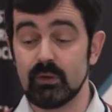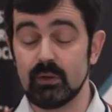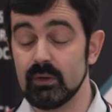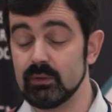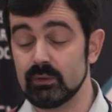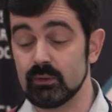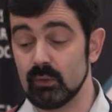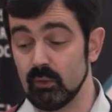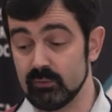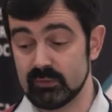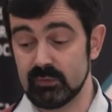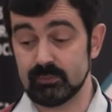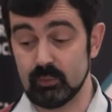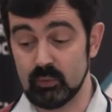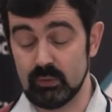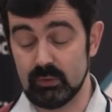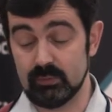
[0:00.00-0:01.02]
end of the
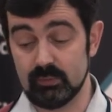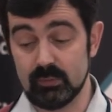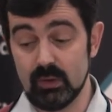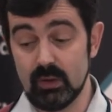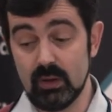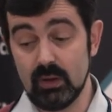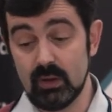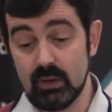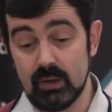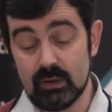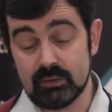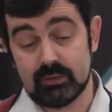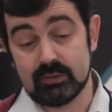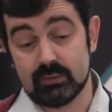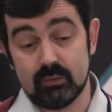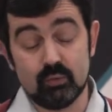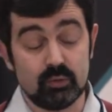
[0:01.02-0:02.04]
program.
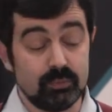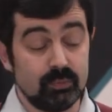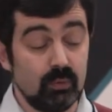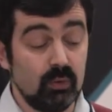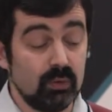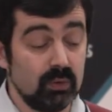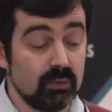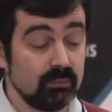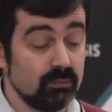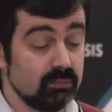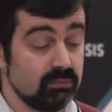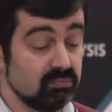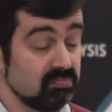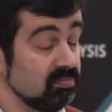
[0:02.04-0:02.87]
It's a good program.